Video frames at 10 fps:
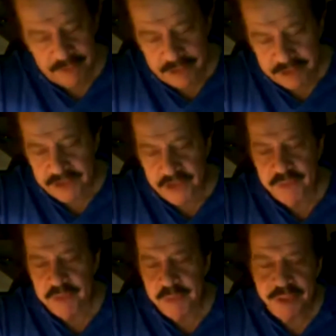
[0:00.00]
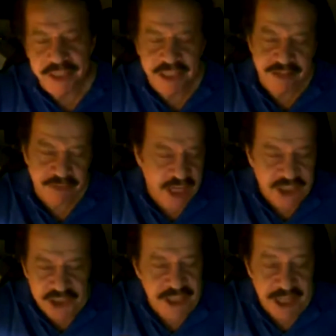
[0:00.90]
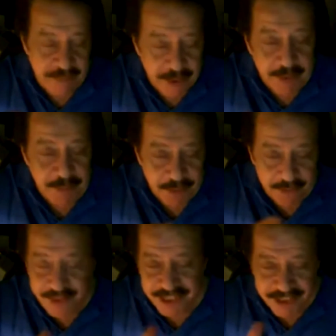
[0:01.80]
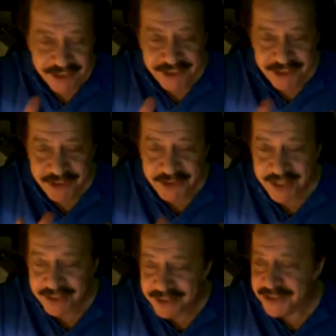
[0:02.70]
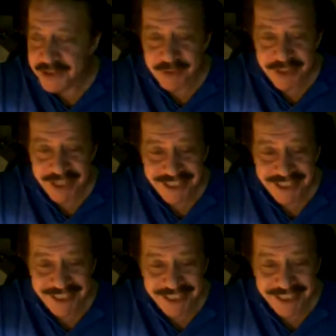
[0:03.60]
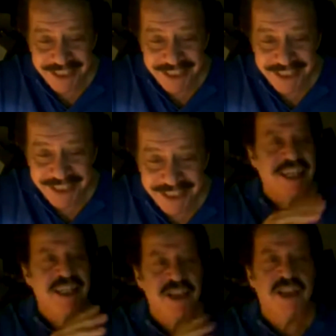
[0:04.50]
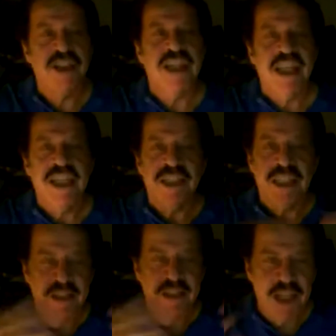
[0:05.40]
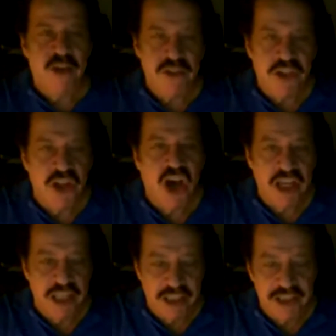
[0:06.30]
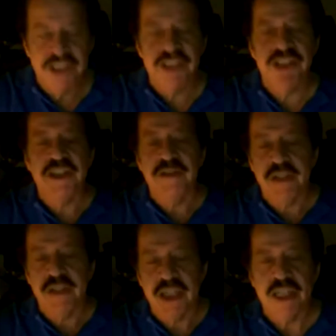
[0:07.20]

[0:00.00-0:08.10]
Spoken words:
excuse me, picking flesh it out of pepper, if I can use that terminology. He's just he's now as an audience instead of